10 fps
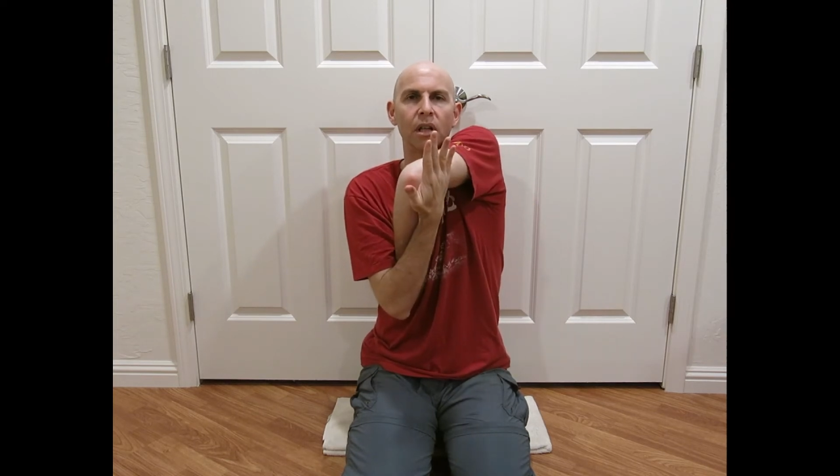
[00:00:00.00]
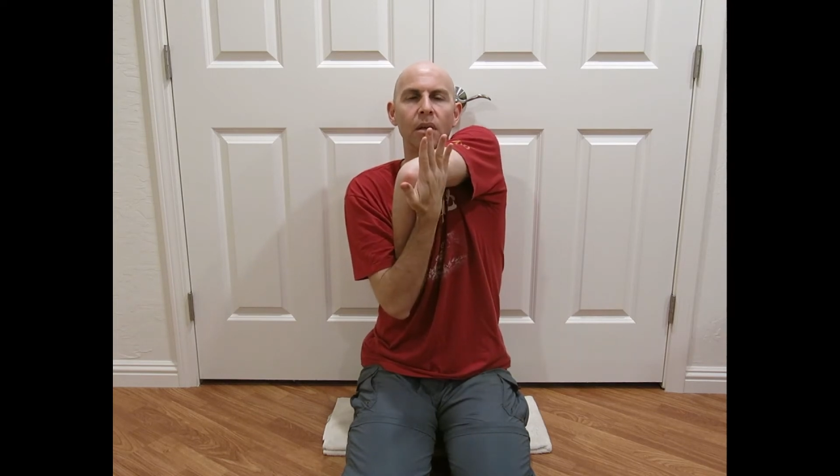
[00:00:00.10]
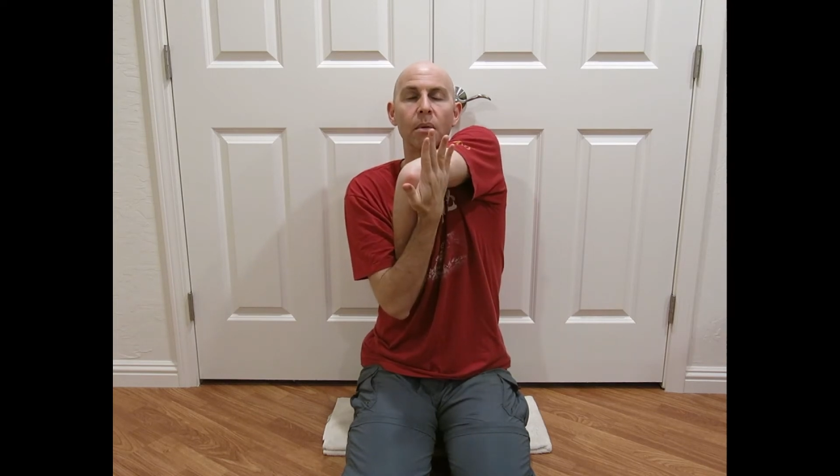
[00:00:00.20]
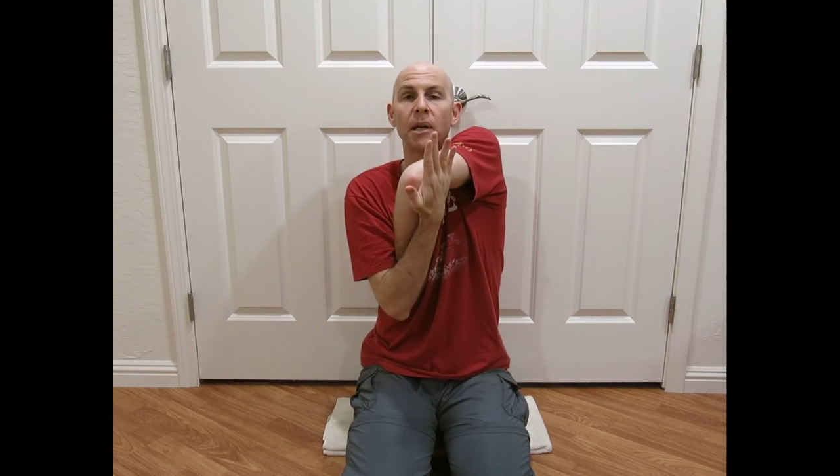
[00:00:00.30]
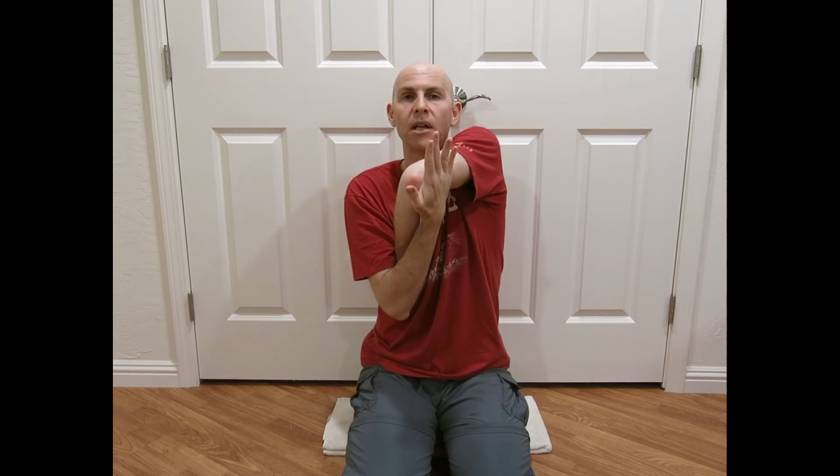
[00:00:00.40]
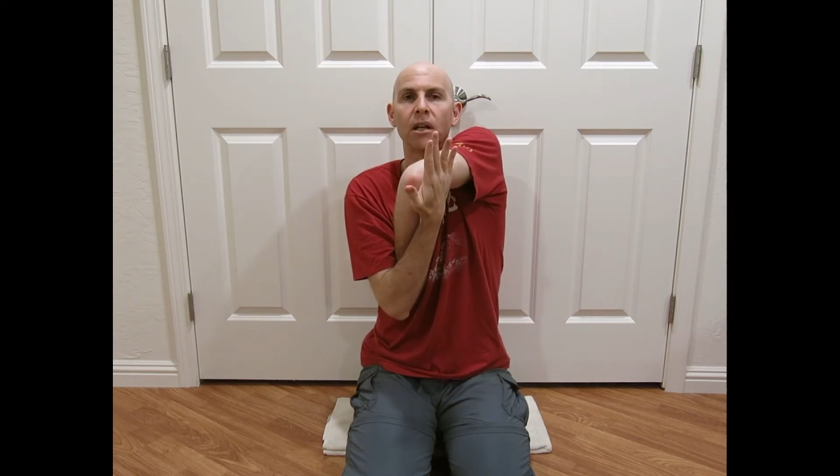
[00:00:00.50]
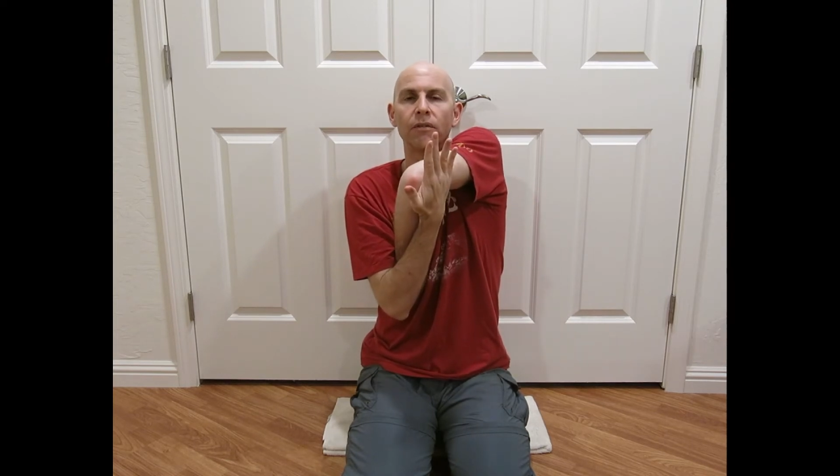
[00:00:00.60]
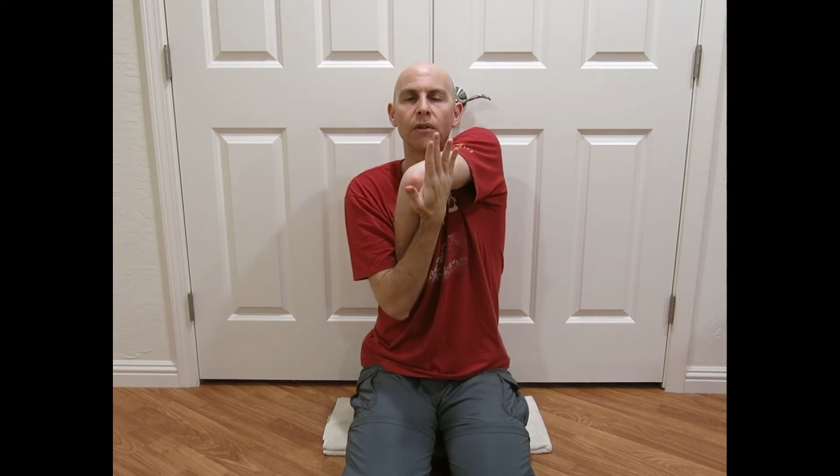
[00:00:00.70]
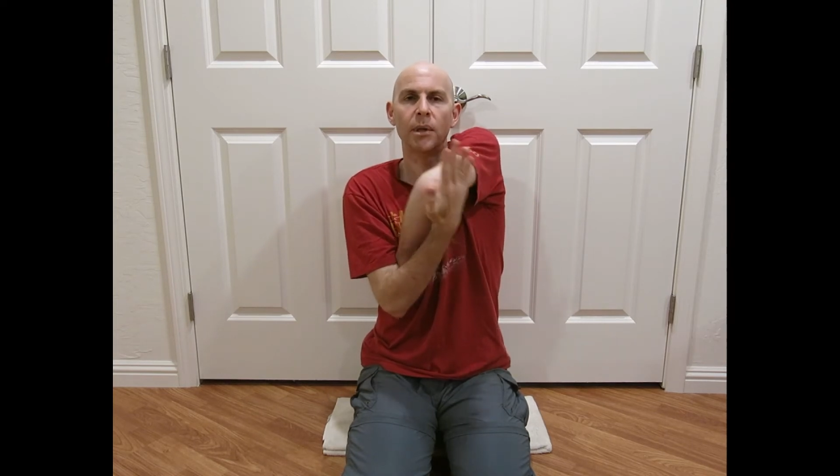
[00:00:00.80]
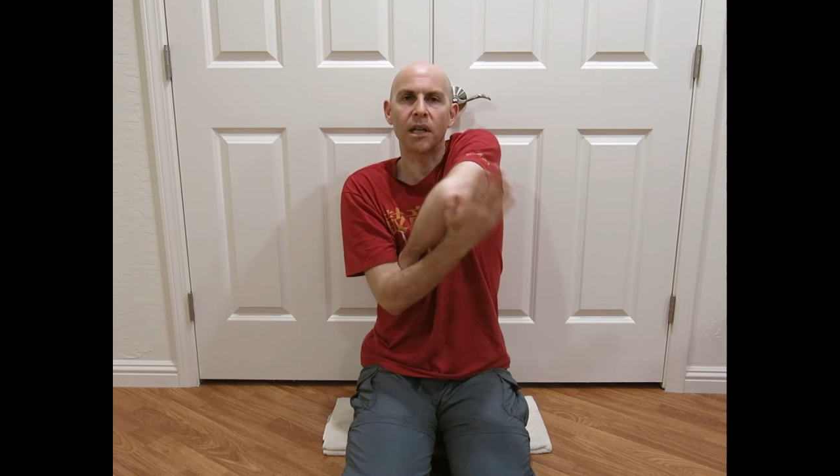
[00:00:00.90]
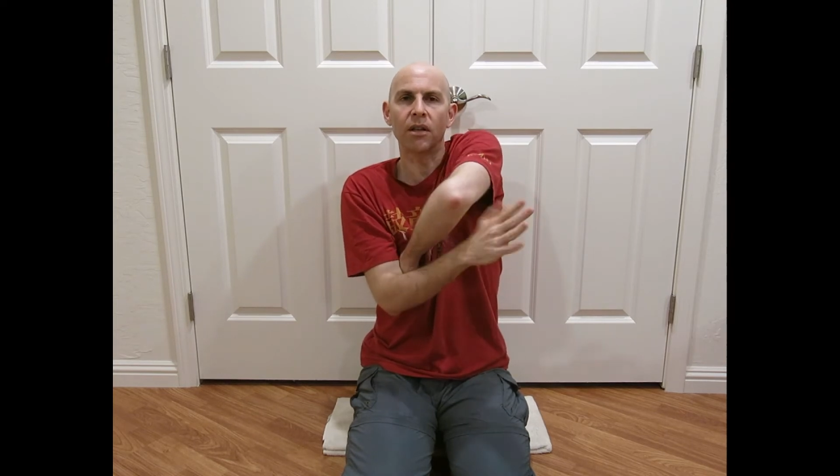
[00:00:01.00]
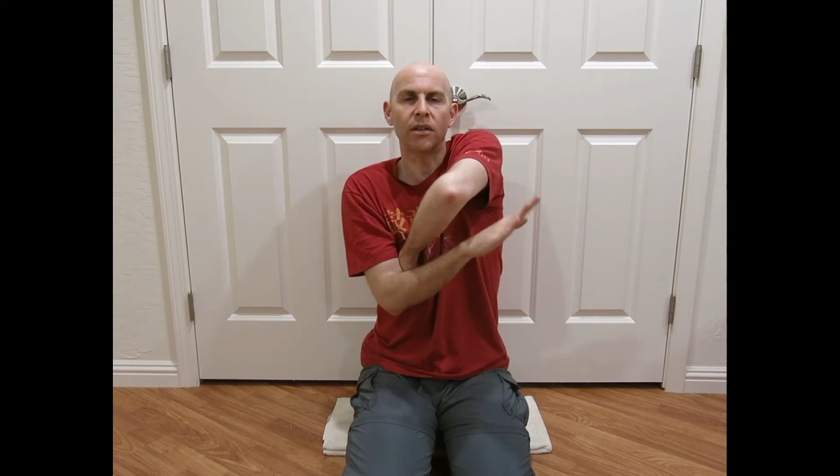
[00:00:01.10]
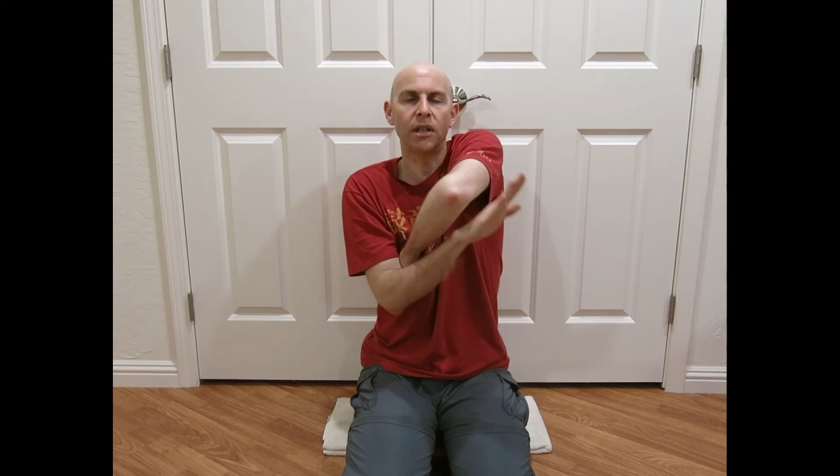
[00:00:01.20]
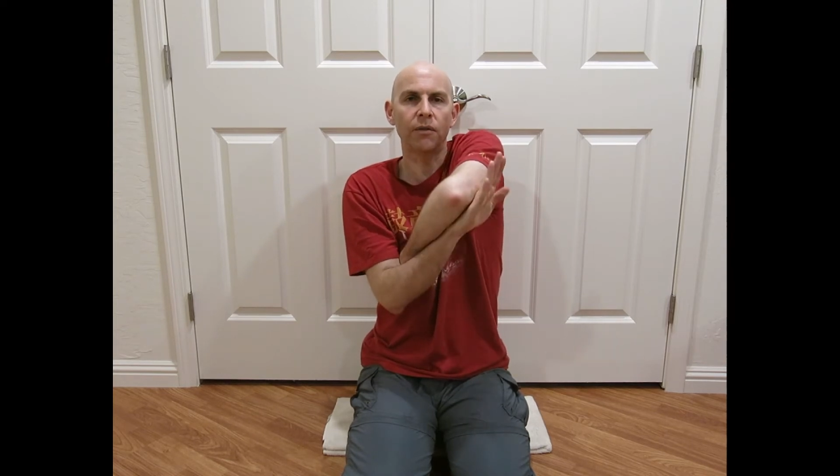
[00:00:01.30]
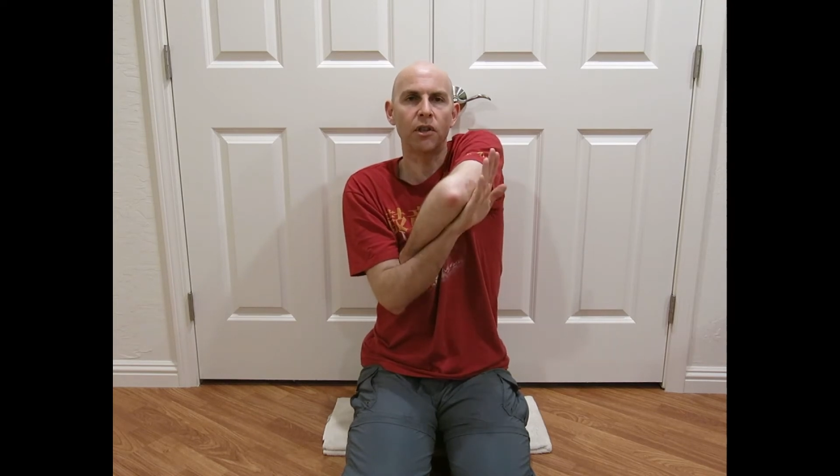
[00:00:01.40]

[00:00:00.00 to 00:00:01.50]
But be careful, because the difference